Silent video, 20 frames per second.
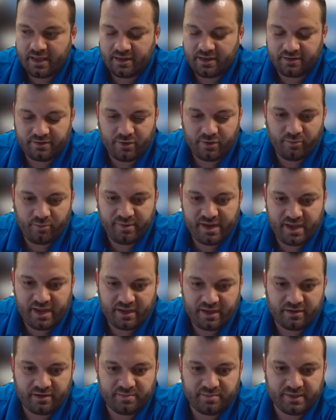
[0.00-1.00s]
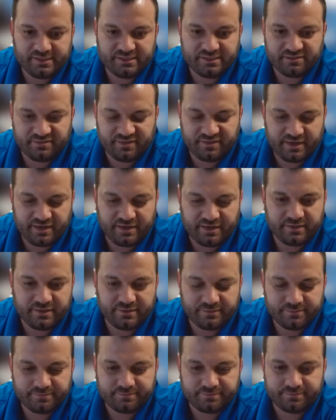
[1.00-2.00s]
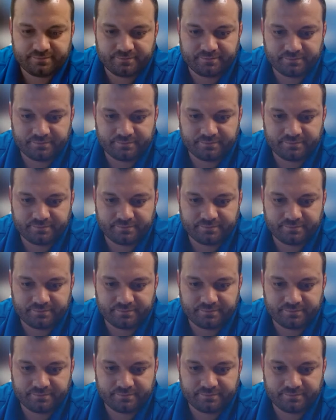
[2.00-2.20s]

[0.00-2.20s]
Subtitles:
in Tobyhanna, Pennsylvania.